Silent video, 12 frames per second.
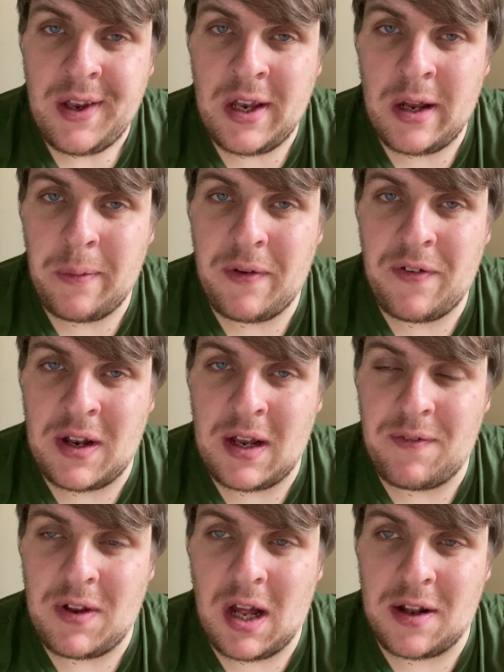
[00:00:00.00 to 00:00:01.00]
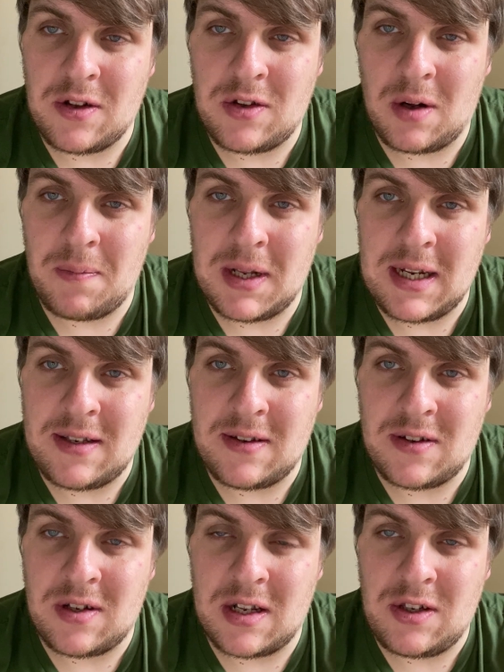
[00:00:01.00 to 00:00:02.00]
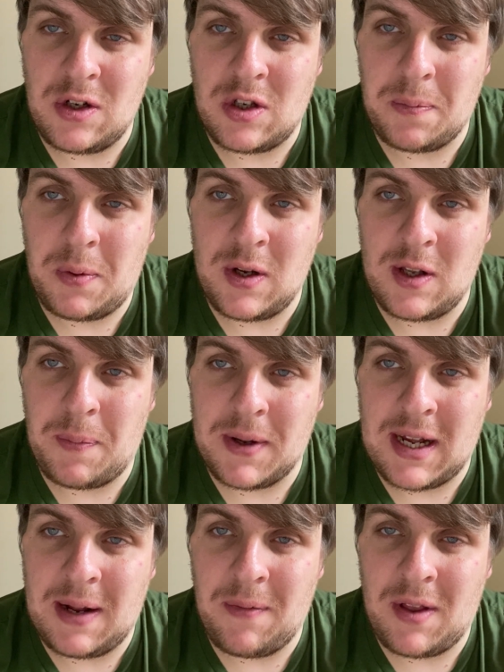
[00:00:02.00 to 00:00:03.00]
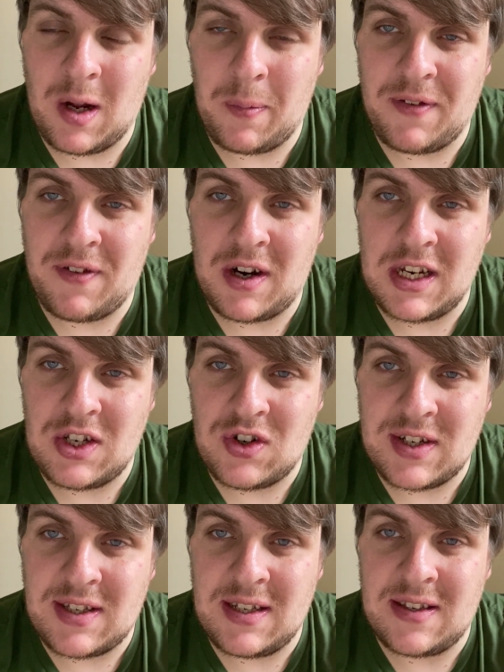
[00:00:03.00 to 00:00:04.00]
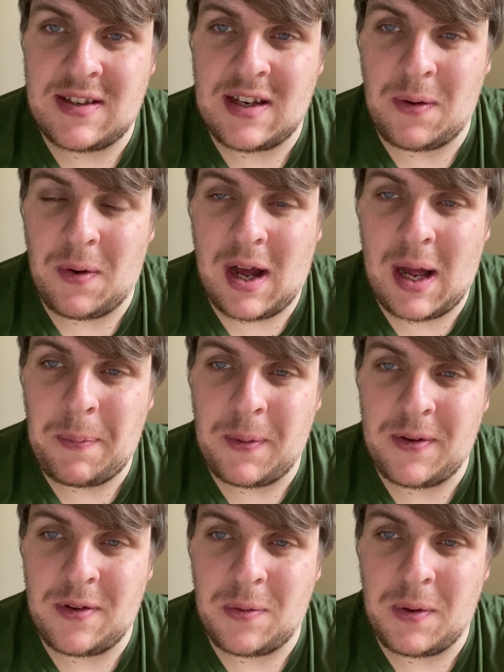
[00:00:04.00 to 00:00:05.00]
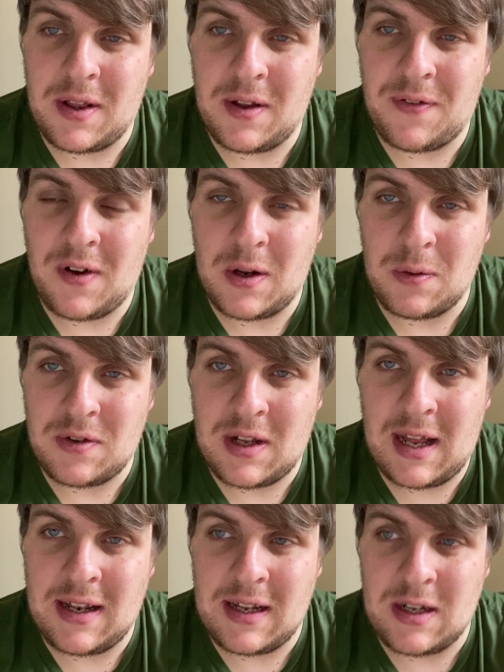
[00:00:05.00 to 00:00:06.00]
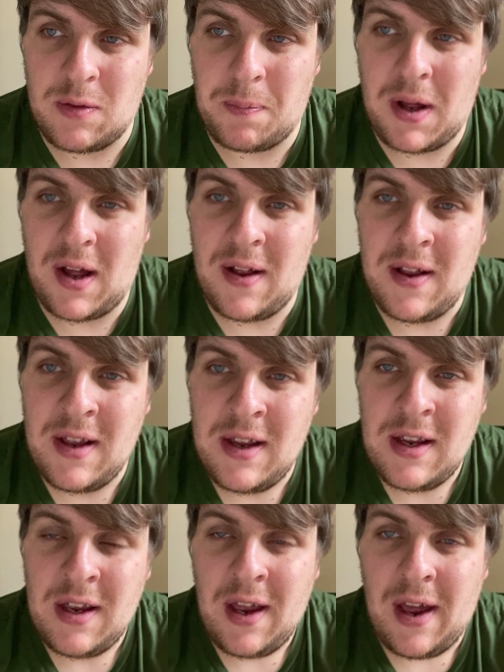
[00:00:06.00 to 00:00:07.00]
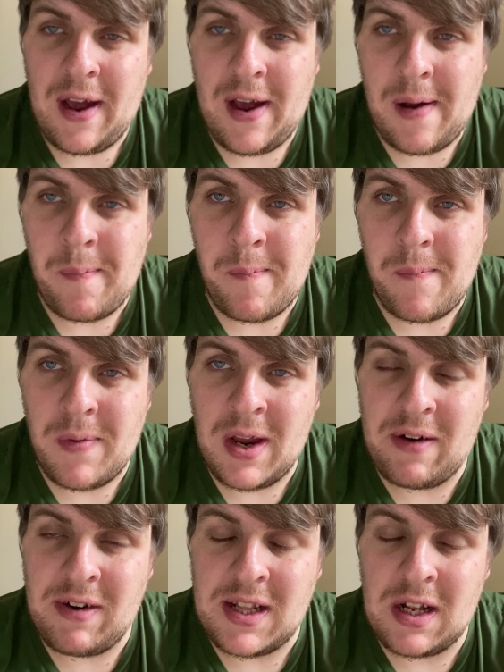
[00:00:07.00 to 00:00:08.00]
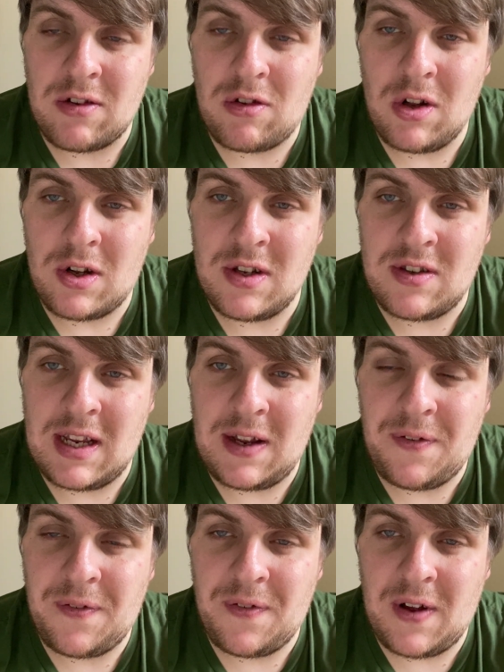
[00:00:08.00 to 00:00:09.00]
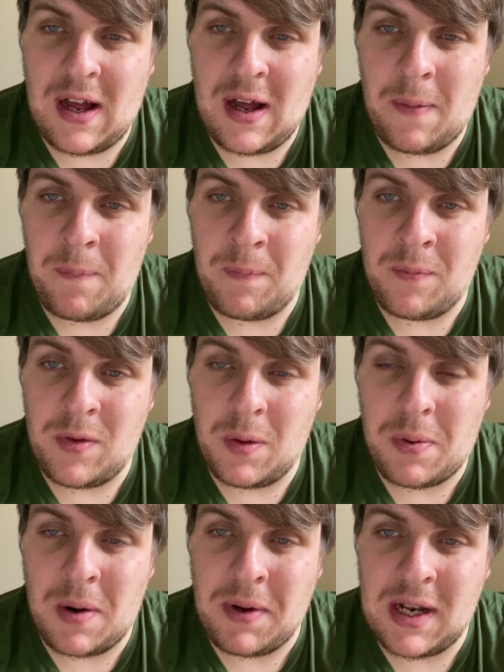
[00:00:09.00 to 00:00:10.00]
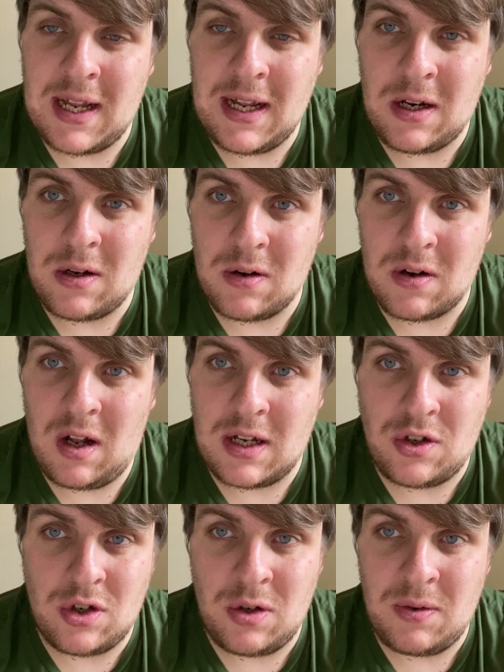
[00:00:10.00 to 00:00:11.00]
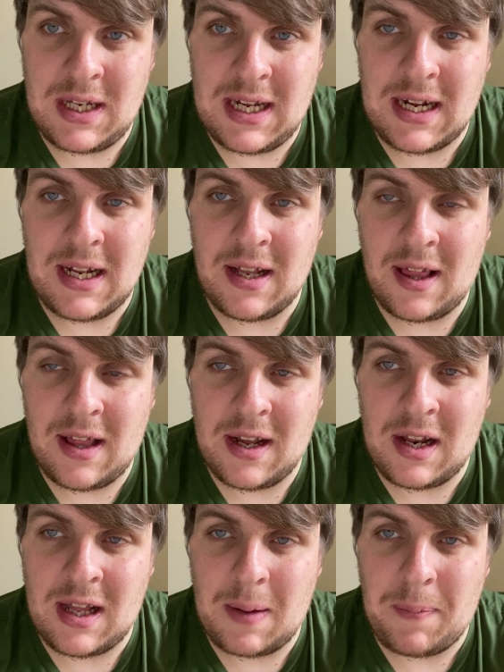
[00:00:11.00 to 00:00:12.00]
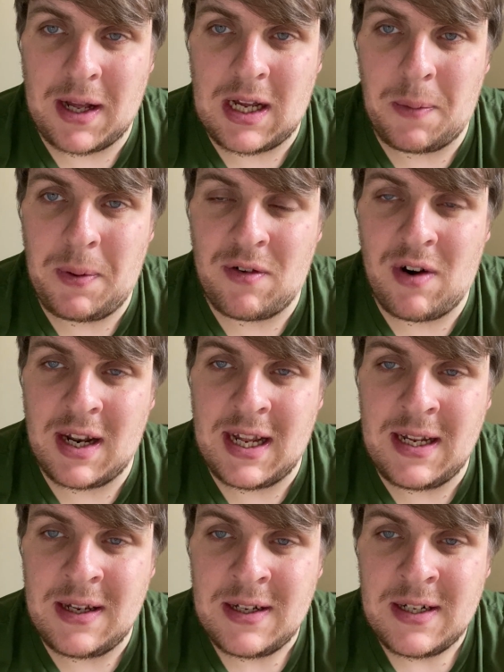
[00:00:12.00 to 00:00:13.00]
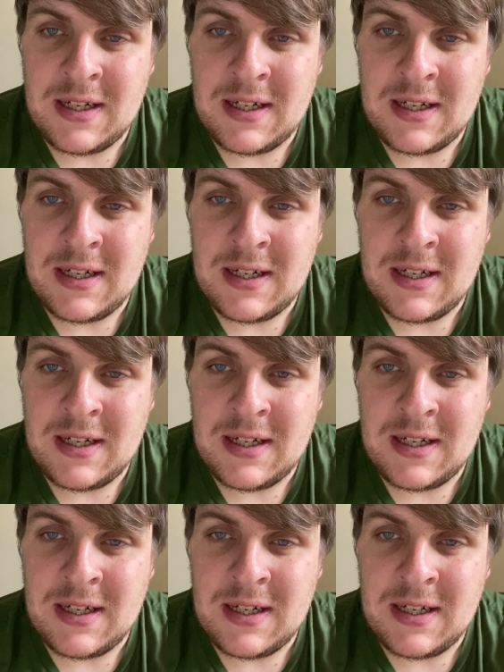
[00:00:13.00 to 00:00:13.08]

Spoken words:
if any of the other top leagues decide to use the points per game thing. It'll be very interesting to see what happens with the final standings. But it does look as if the Premier League looked like June the 8th they're going to get back up and running.